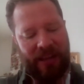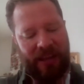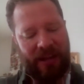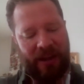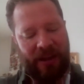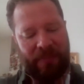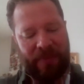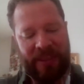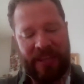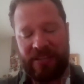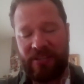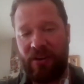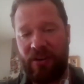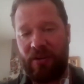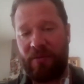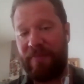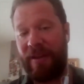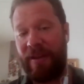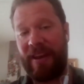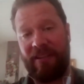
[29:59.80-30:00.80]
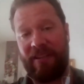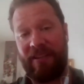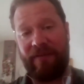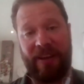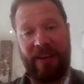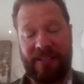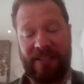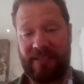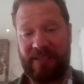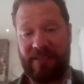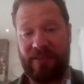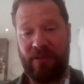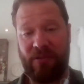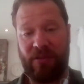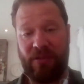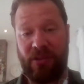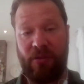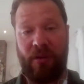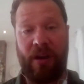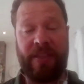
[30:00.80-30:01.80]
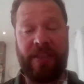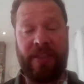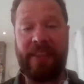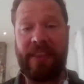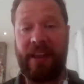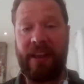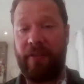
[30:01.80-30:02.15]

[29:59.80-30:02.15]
mean, there's not many of us who do. I think there are